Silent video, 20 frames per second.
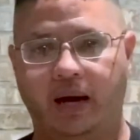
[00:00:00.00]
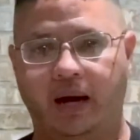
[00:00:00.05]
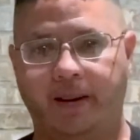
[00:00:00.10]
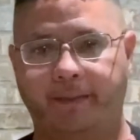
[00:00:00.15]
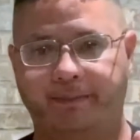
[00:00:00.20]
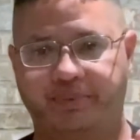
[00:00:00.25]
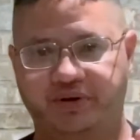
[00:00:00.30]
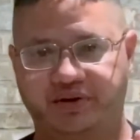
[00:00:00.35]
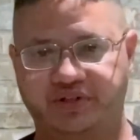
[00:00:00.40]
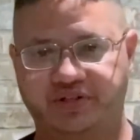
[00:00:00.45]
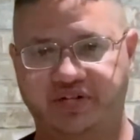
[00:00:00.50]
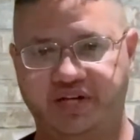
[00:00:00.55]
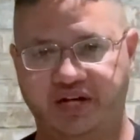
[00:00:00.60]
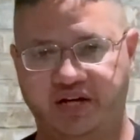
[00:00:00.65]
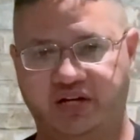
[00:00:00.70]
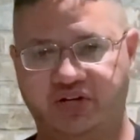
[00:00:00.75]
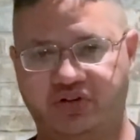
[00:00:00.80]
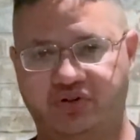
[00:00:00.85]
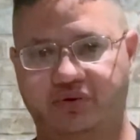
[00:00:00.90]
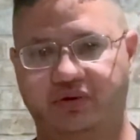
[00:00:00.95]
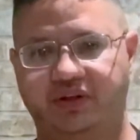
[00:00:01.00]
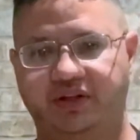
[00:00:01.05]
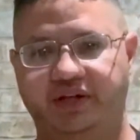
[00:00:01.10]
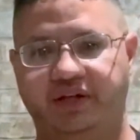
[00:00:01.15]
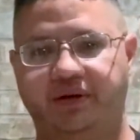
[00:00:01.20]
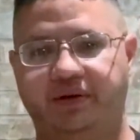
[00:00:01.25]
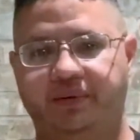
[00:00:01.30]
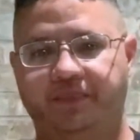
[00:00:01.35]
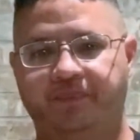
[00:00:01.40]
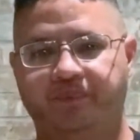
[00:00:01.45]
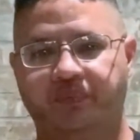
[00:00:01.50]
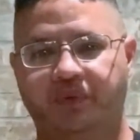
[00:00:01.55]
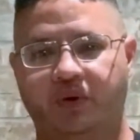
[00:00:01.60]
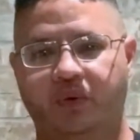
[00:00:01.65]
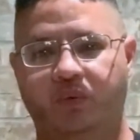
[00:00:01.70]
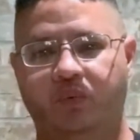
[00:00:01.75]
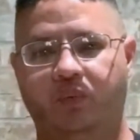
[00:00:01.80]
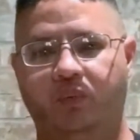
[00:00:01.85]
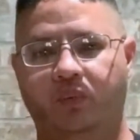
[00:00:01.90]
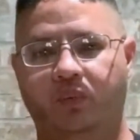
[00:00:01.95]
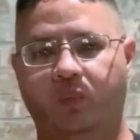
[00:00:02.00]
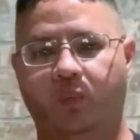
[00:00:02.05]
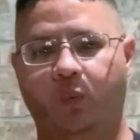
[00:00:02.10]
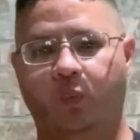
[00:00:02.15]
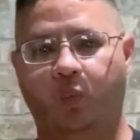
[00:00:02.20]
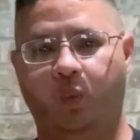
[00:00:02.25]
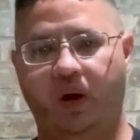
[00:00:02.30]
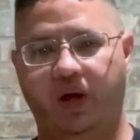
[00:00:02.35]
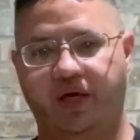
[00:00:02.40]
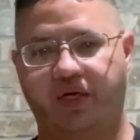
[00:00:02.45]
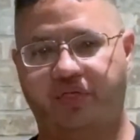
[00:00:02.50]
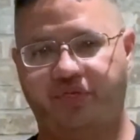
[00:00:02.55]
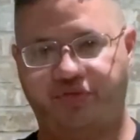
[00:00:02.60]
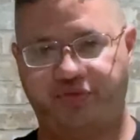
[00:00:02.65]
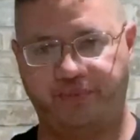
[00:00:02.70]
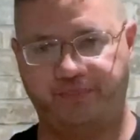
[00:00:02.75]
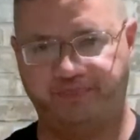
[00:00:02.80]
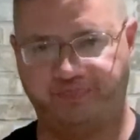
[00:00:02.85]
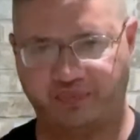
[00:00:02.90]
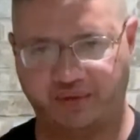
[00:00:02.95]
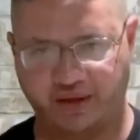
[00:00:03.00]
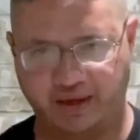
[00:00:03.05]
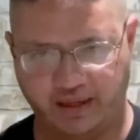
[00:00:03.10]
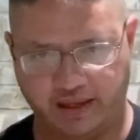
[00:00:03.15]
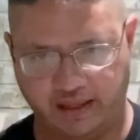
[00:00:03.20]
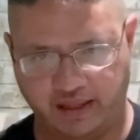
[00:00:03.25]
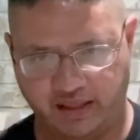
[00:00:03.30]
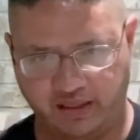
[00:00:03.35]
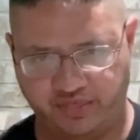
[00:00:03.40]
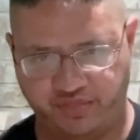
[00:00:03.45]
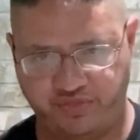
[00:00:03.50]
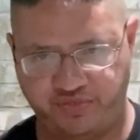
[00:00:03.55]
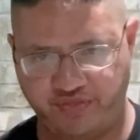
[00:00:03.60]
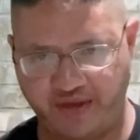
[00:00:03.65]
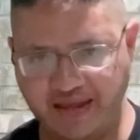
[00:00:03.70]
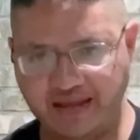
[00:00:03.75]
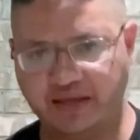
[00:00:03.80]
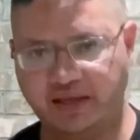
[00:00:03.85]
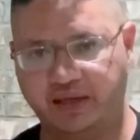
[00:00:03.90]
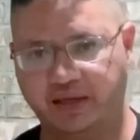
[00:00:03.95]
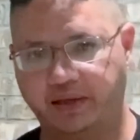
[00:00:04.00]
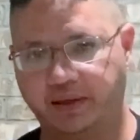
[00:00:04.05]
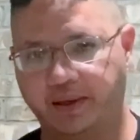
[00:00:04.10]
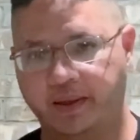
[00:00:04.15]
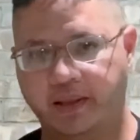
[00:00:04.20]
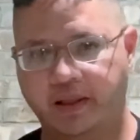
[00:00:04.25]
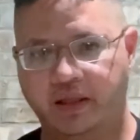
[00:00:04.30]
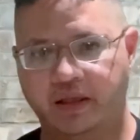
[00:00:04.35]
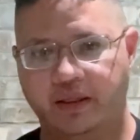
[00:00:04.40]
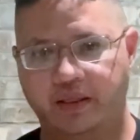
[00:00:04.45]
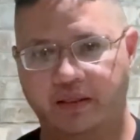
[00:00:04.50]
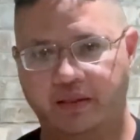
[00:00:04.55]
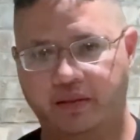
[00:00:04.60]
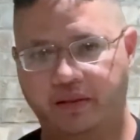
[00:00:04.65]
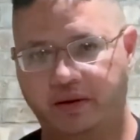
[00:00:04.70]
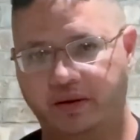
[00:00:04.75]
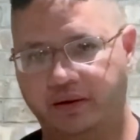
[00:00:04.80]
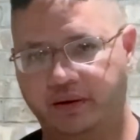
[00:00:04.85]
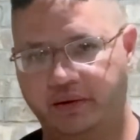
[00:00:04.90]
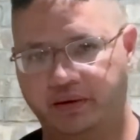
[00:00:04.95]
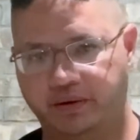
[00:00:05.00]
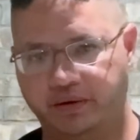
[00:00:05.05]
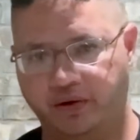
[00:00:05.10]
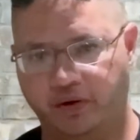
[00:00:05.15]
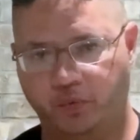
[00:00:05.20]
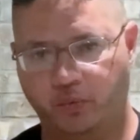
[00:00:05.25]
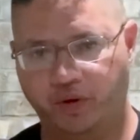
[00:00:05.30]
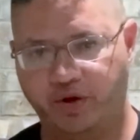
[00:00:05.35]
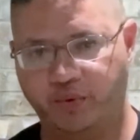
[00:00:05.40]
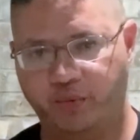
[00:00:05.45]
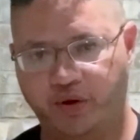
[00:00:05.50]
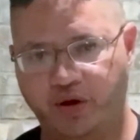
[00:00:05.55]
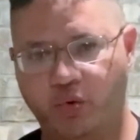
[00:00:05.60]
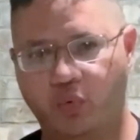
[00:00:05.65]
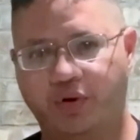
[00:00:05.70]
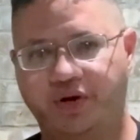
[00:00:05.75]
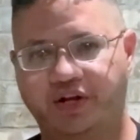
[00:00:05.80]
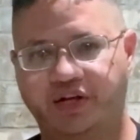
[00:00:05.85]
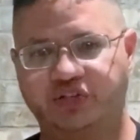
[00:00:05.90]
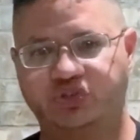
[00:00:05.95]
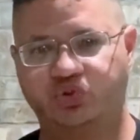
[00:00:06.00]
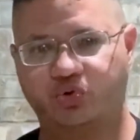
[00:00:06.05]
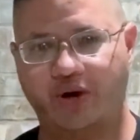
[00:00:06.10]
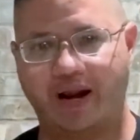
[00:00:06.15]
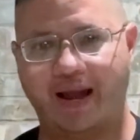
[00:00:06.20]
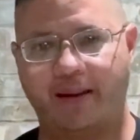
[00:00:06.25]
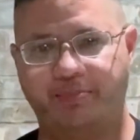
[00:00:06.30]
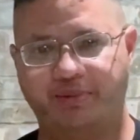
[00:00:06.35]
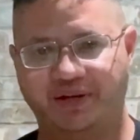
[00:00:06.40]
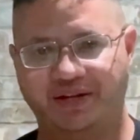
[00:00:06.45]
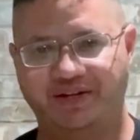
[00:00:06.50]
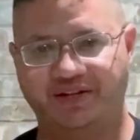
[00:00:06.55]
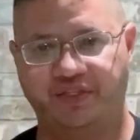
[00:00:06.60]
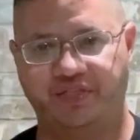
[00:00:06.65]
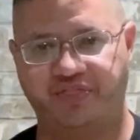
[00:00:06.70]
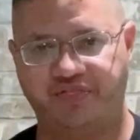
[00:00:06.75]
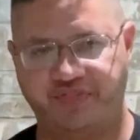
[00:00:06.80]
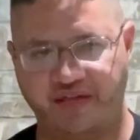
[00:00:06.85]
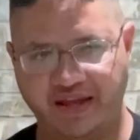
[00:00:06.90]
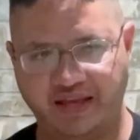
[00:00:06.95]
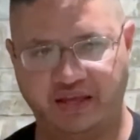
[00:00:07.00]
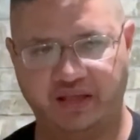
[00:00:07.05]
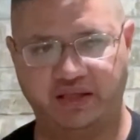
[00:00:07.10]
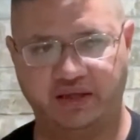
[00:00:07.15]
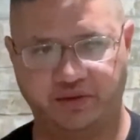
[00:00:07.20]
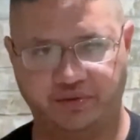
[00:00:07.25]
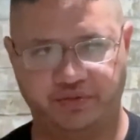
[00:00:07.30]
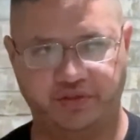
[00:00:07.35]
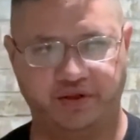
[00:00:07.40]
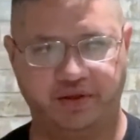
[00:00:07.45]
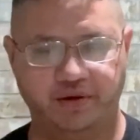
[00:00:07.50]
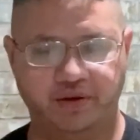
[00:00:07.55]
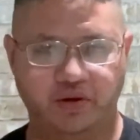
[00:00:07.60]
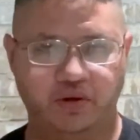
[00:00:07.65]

Particularly with thinking, we don't want to get trapped into thinking that